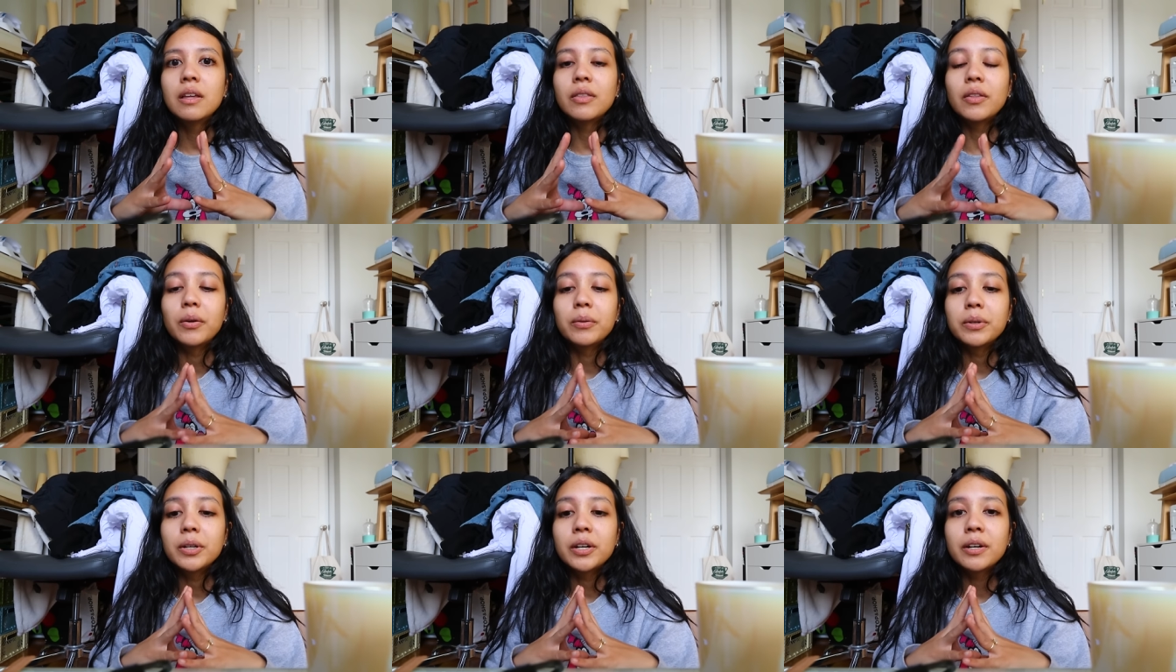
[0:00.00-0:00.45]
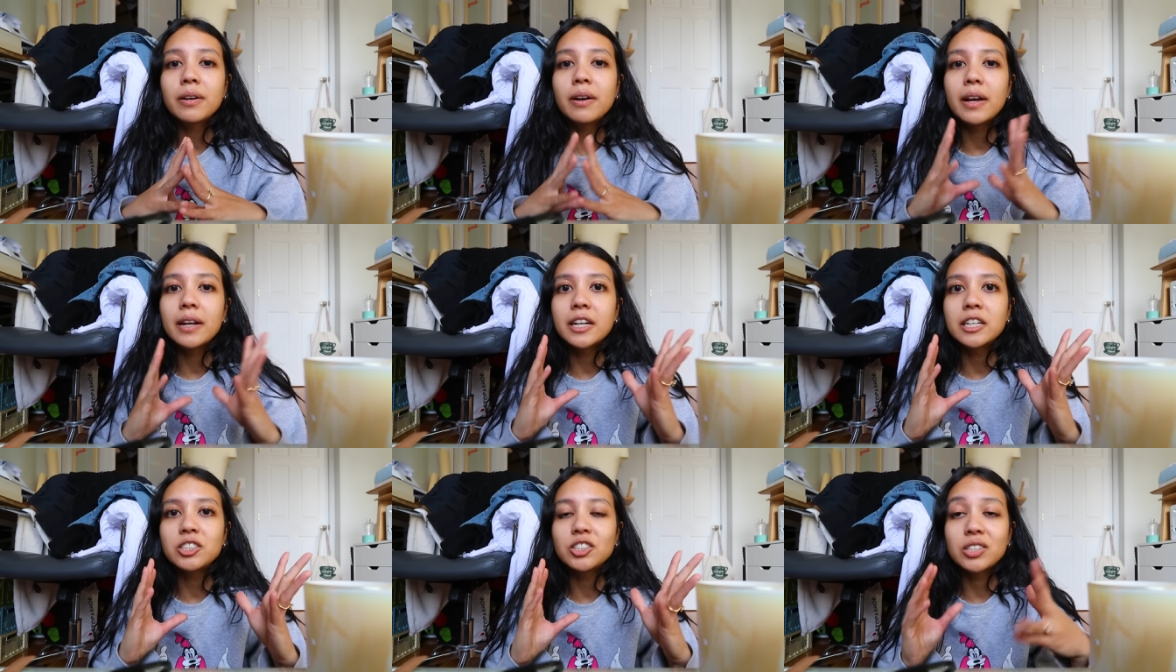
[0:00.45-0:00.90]
the owner
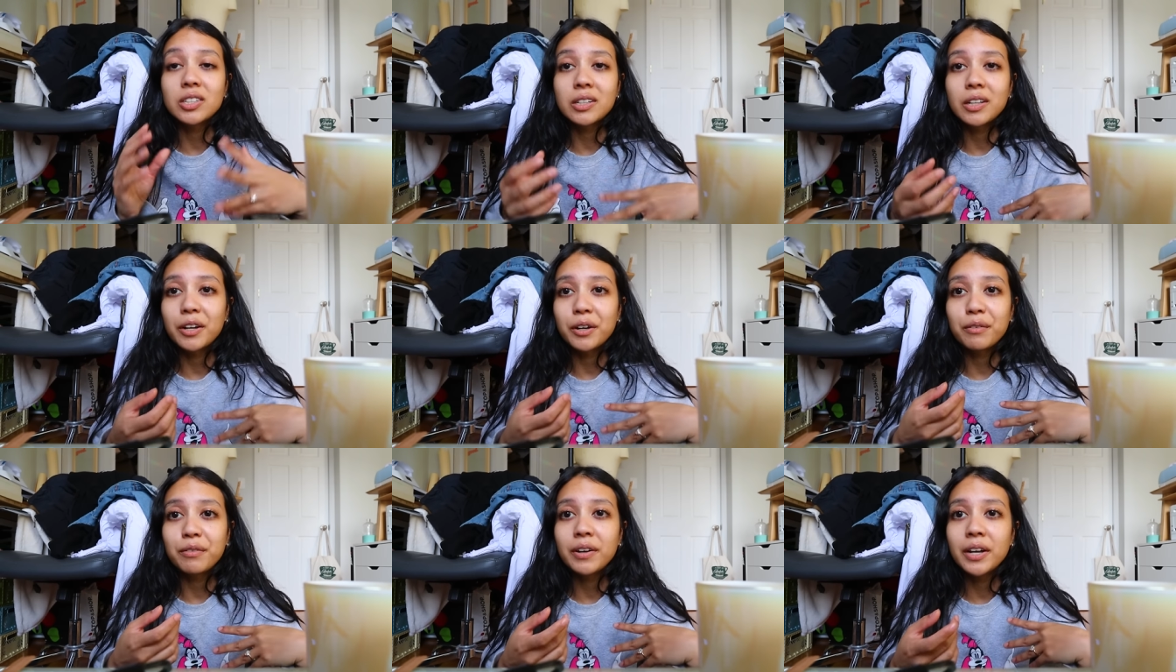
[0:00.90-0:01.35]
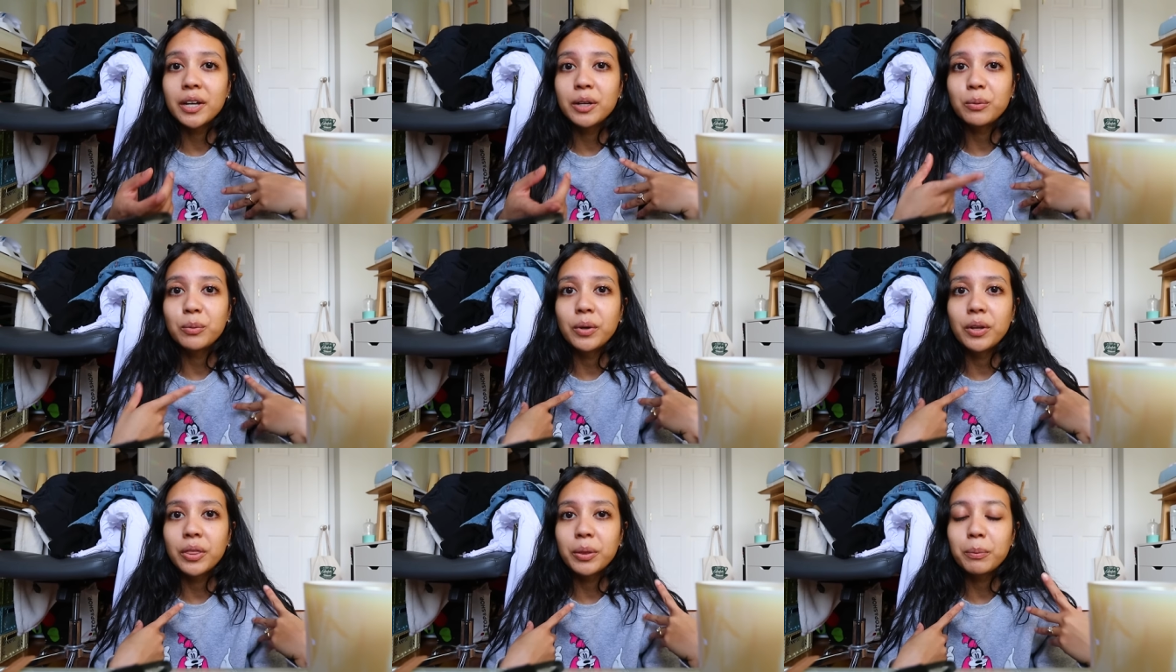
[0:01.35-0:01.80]
and I just clarified
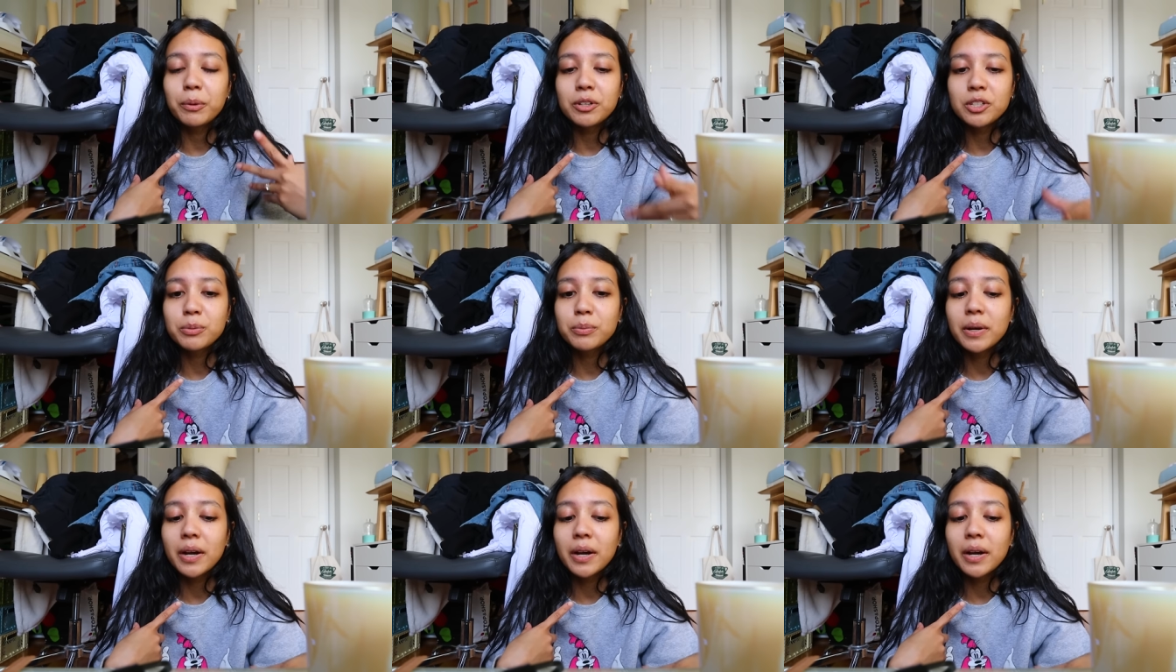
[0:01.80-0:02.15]
with the person